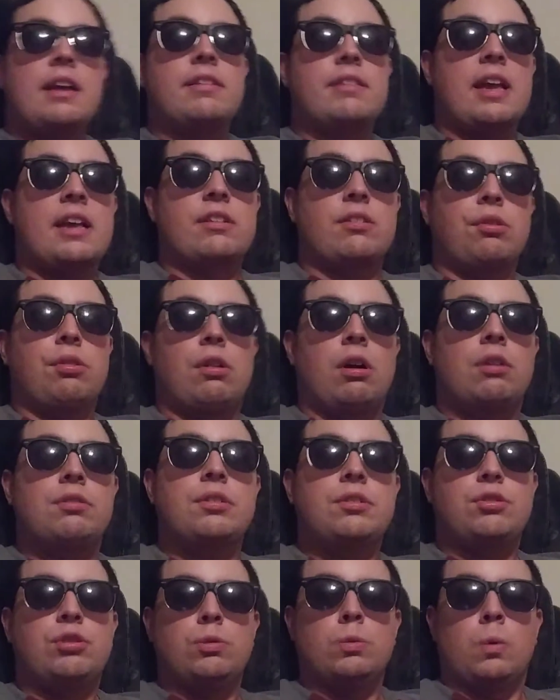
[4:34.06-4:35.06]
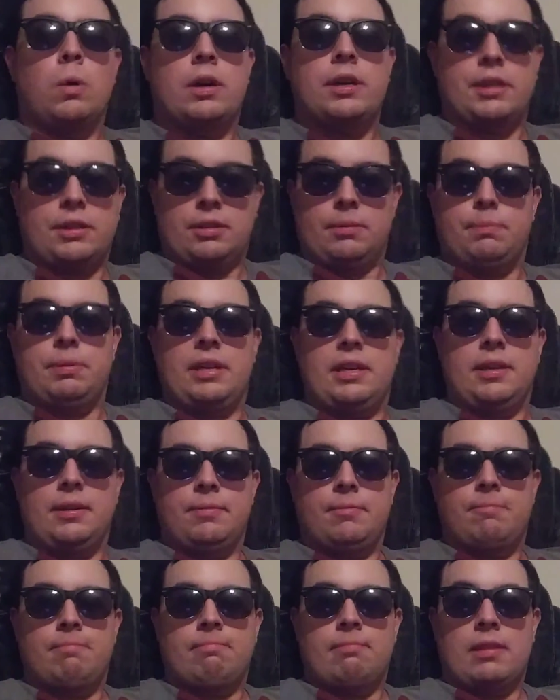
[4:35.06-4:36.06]
as long as you want it to be.
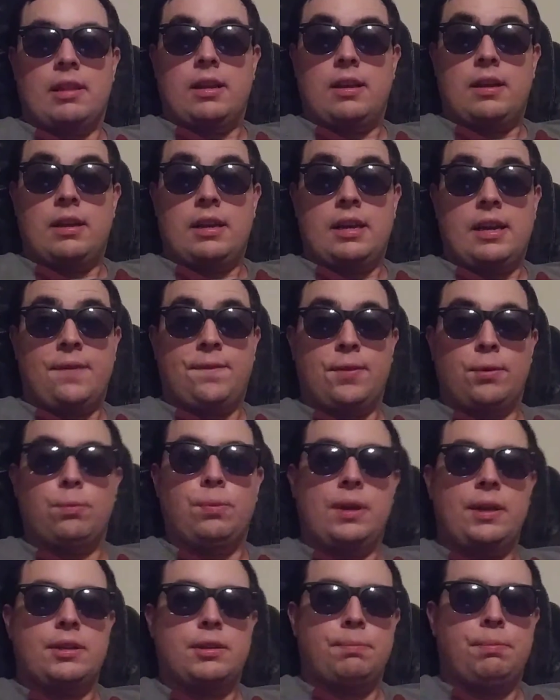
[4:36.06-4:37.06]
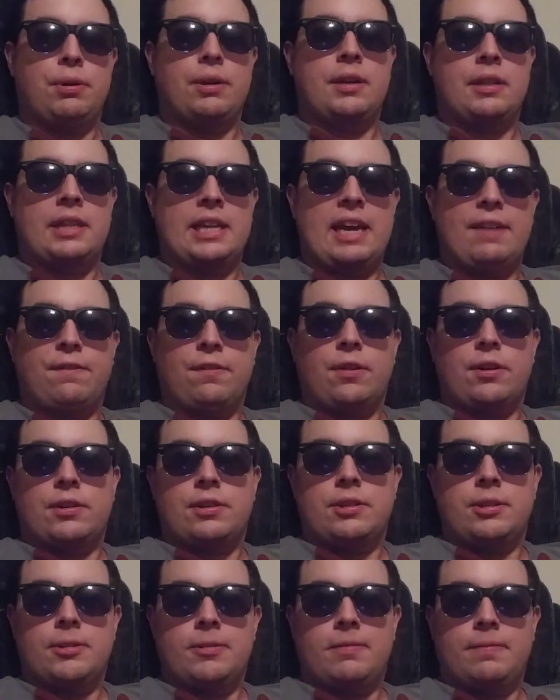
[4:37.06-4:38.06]
If you're willing to put in the
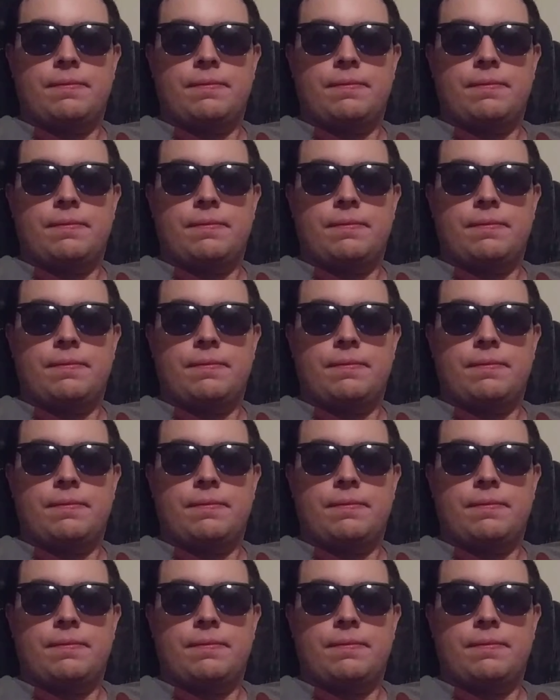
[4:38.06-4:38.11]
effort.